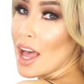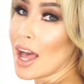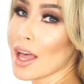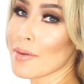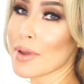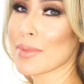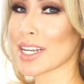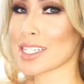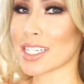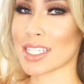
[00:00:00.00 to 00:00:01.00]
Um,
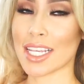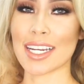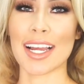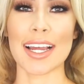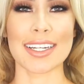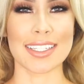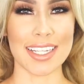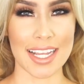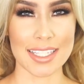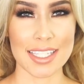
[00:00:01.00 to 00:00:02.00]
but it's just like not
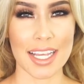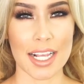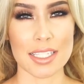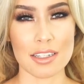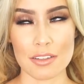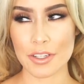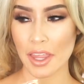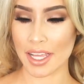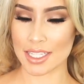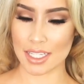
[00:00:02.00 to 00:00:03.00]
dense, like I still feel
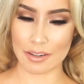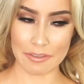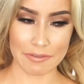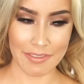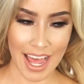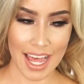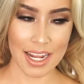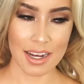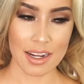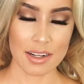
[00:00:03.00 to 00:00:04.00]
like it's a little
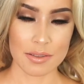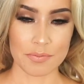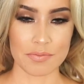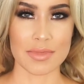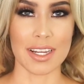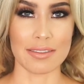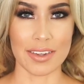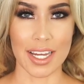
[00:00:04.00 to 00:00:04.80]
fat, not